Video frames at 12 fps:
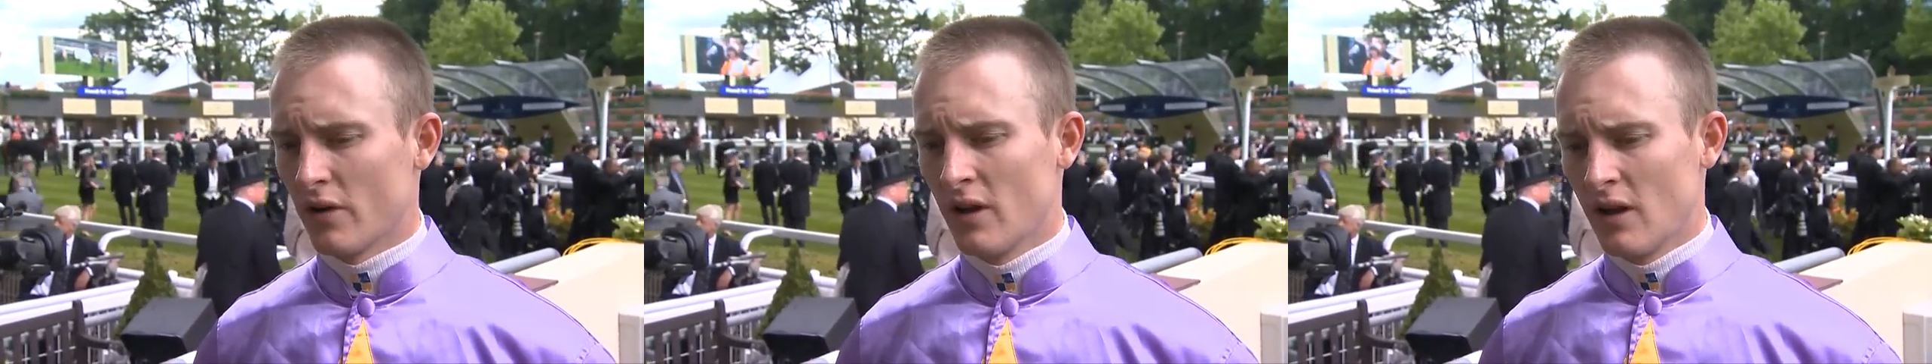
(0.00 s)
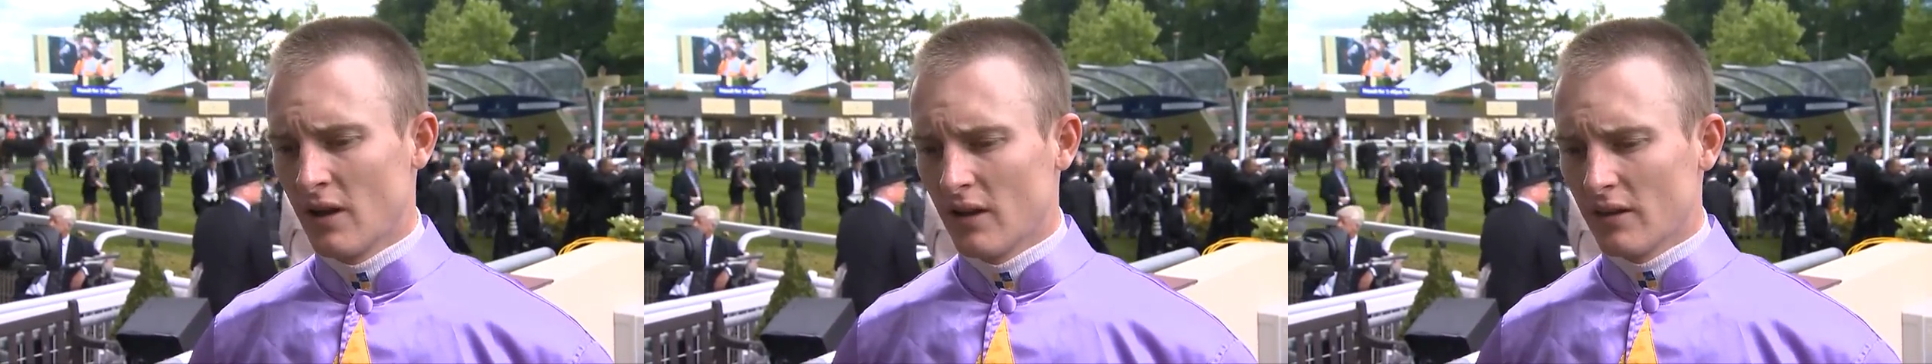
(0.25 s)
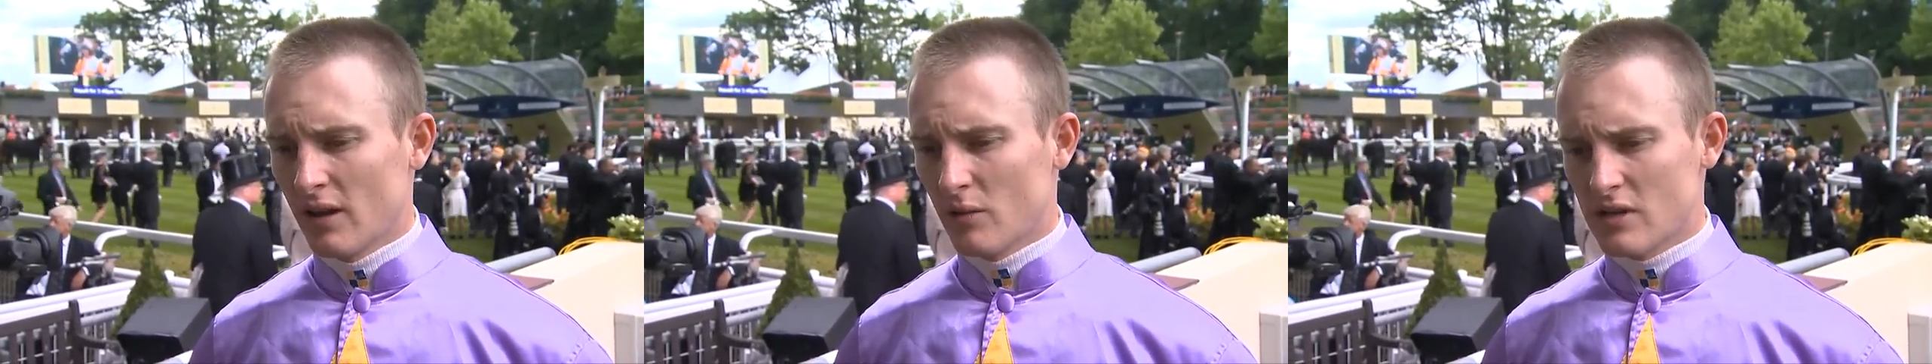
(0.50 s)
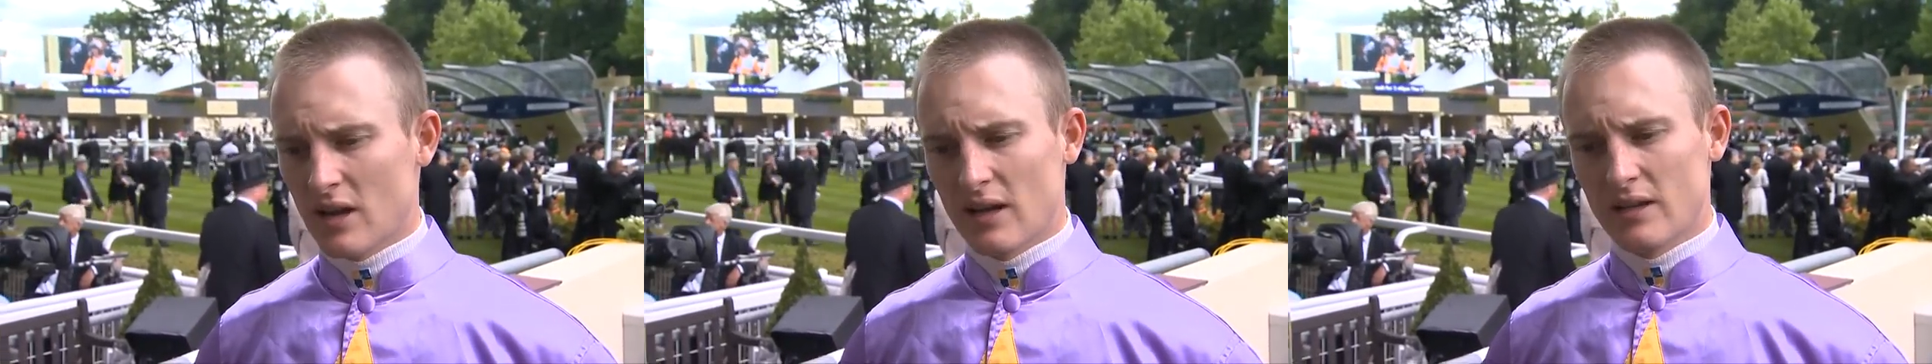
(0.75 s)
And that
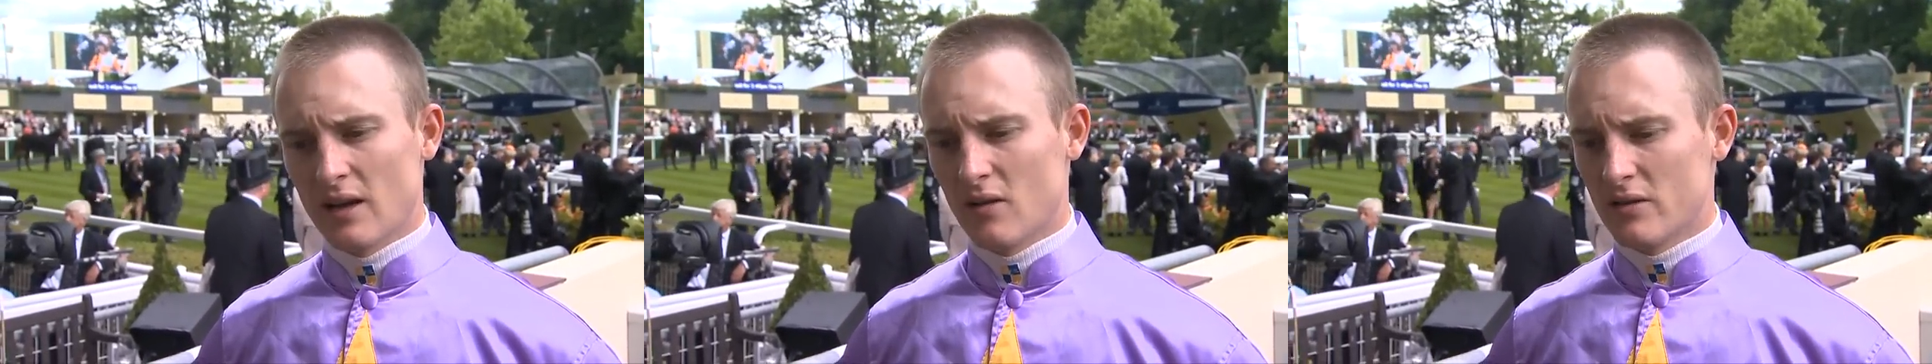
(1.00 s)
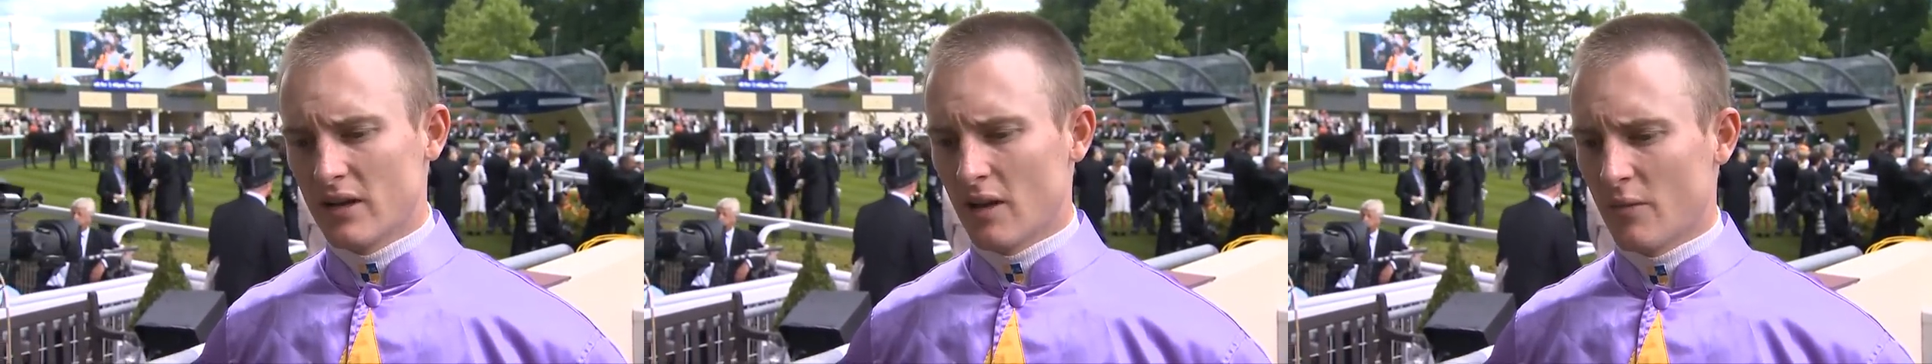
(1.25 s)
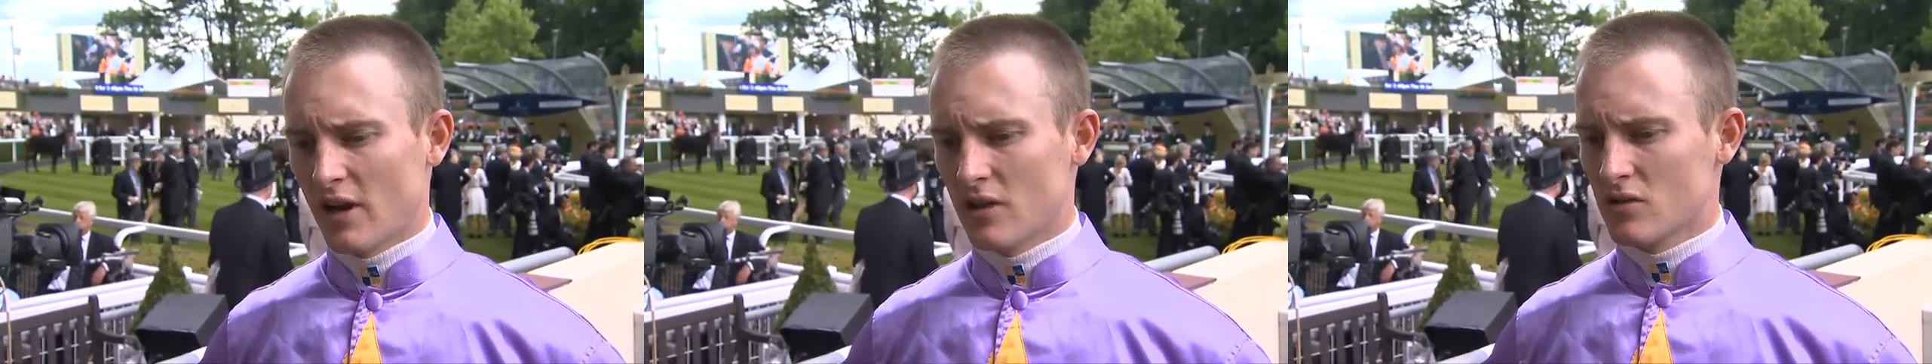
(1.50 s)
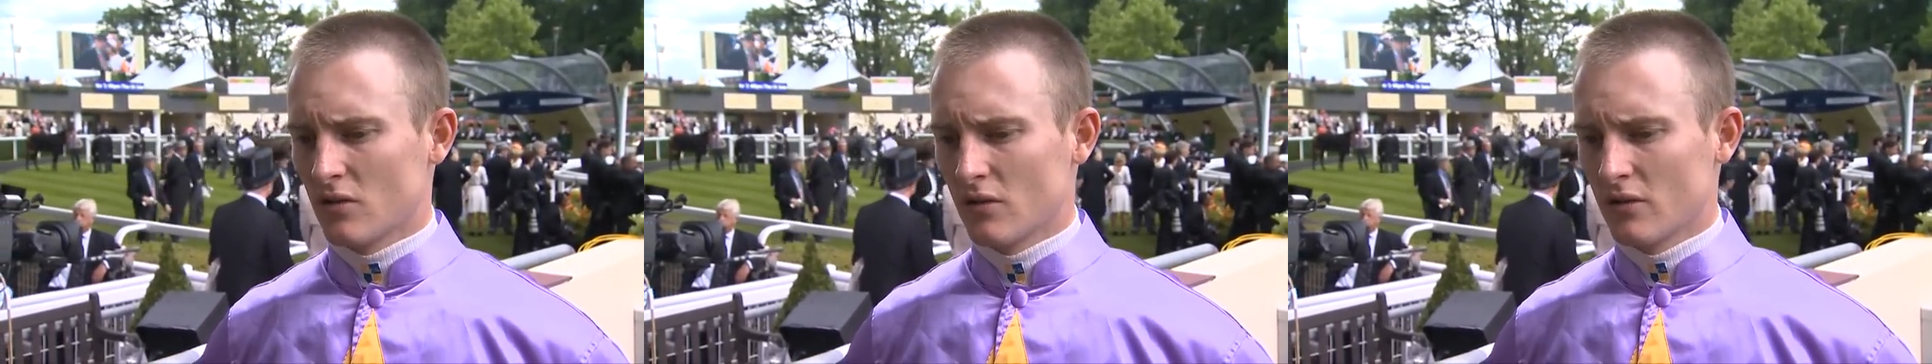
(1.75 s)
was hard going down
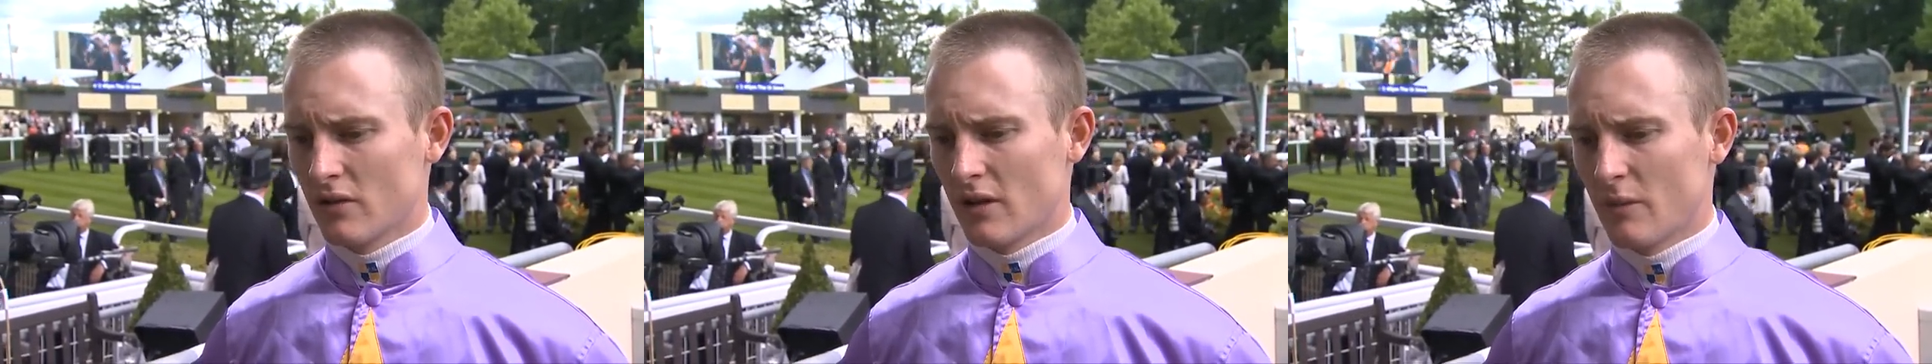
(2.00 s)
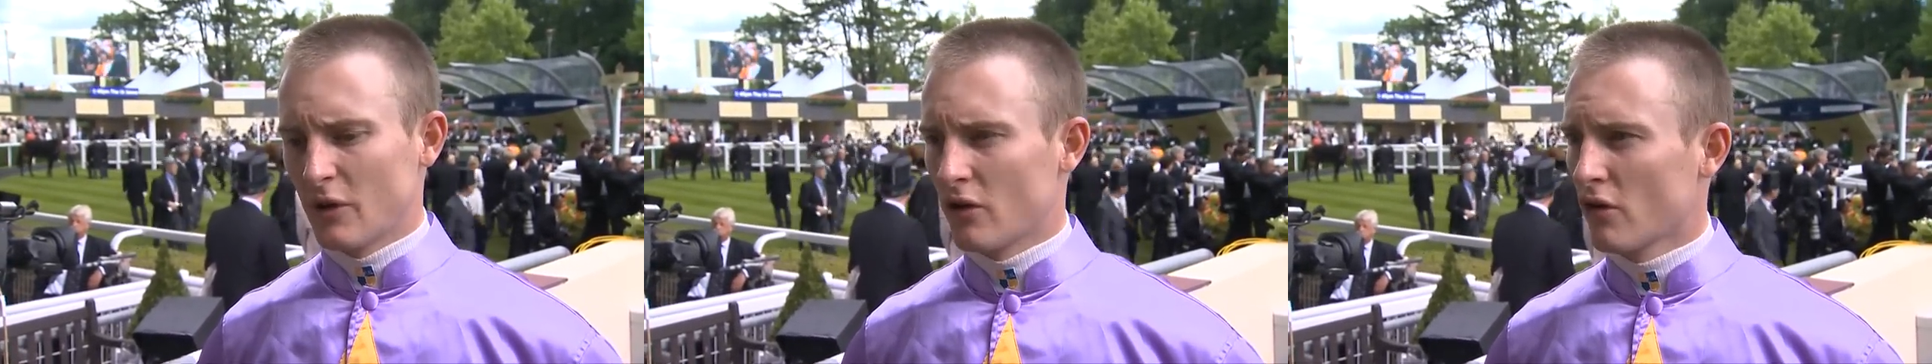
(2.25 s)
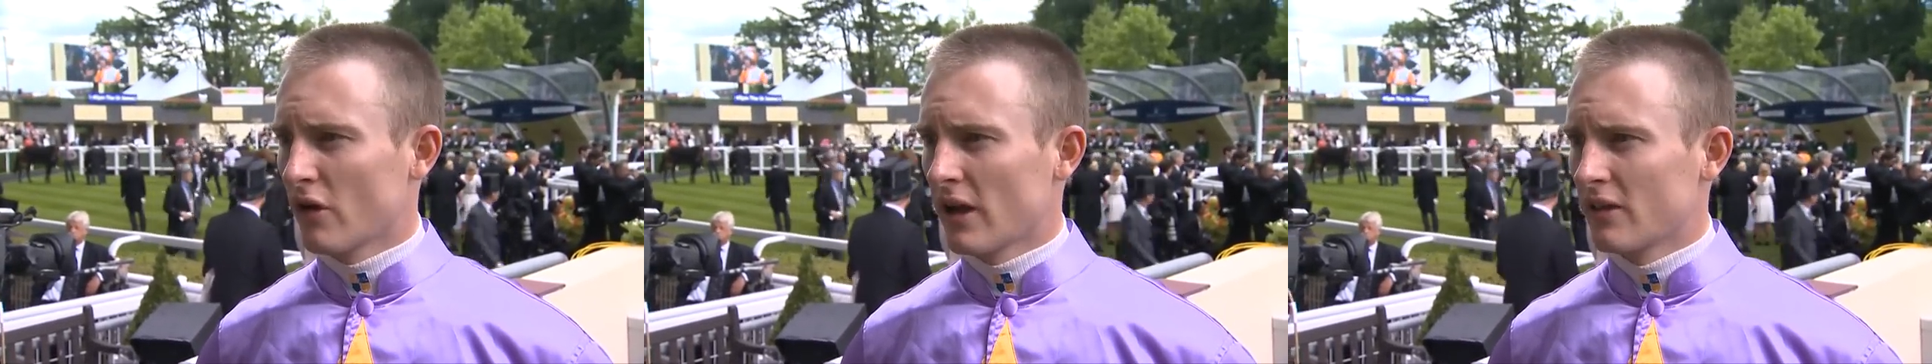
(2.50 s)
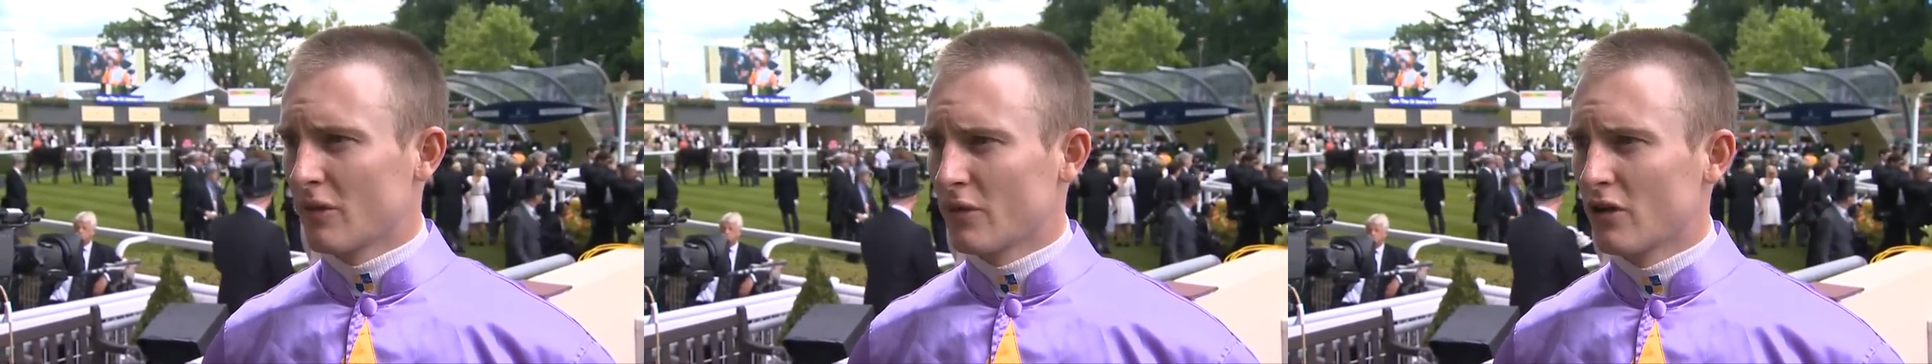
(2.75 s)
past all that big
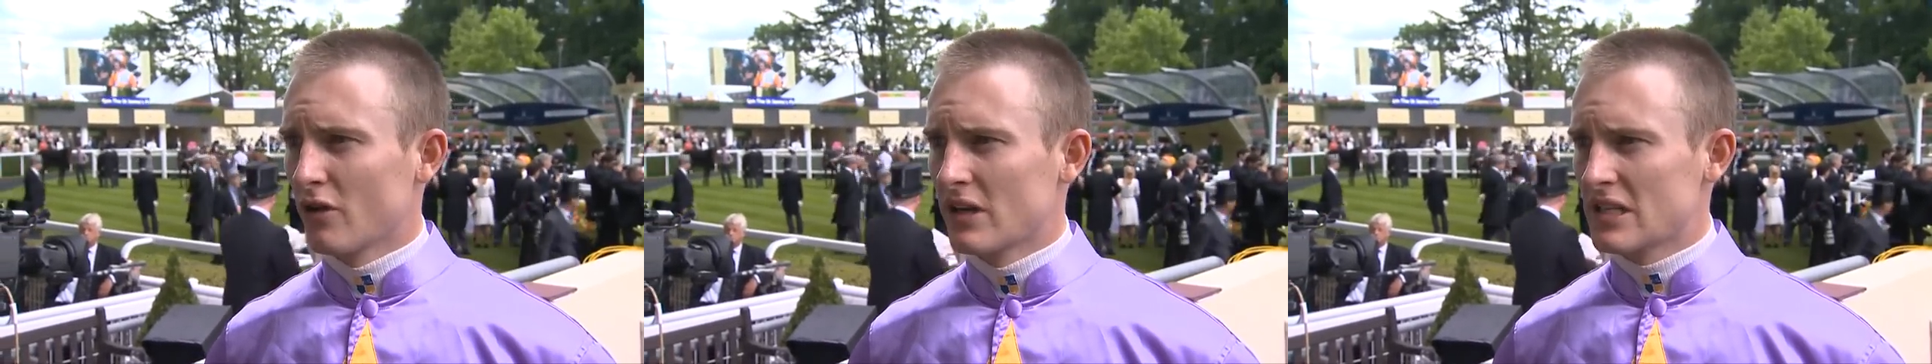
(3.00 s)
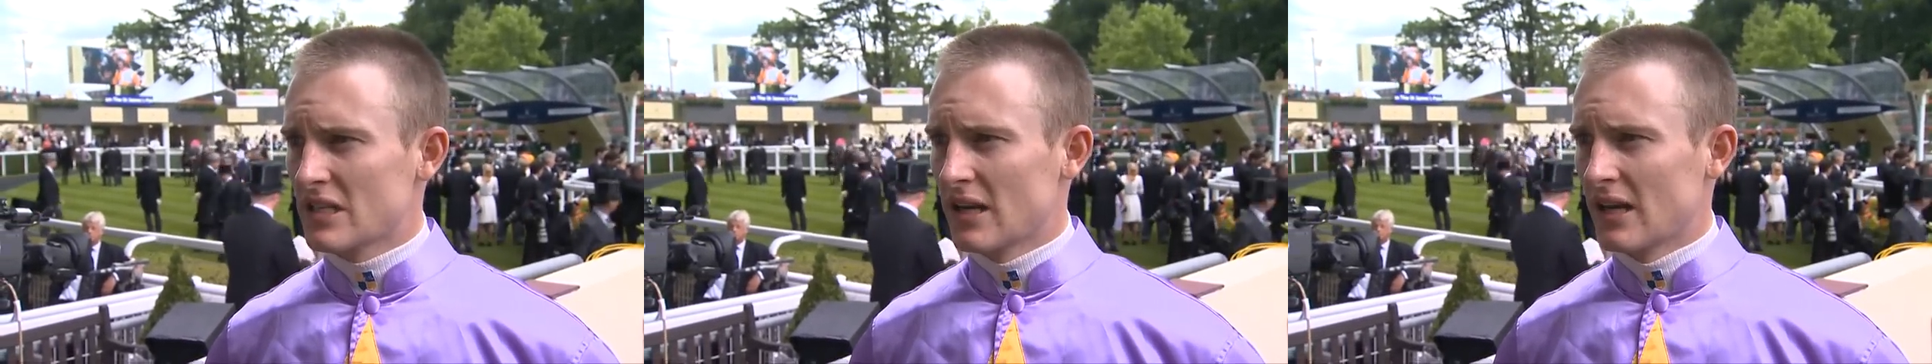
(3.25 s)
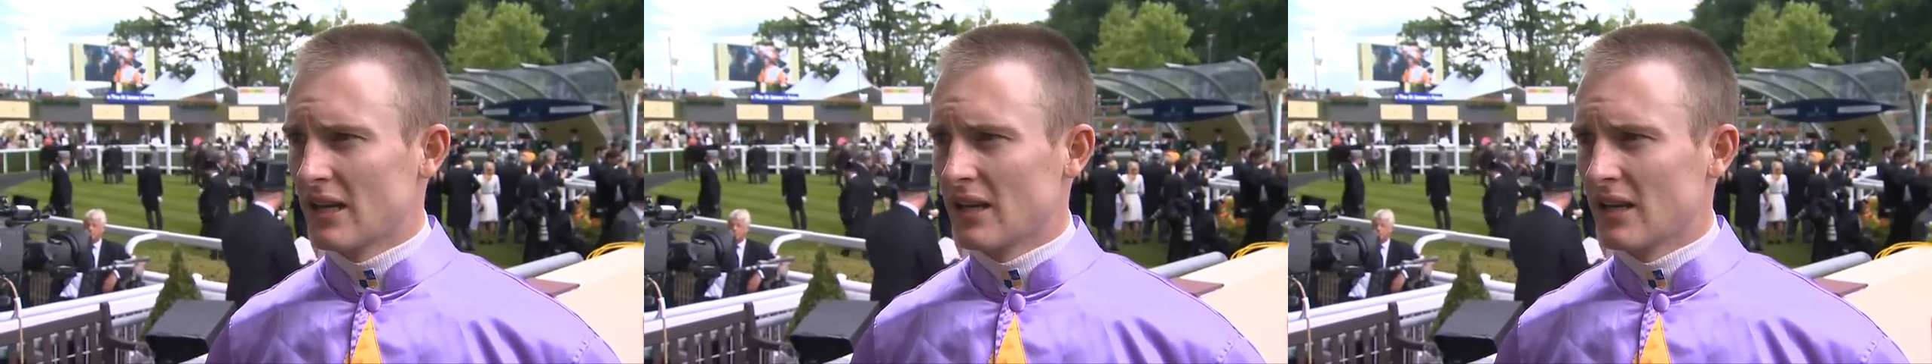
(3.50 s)
crowd, that big grandstand.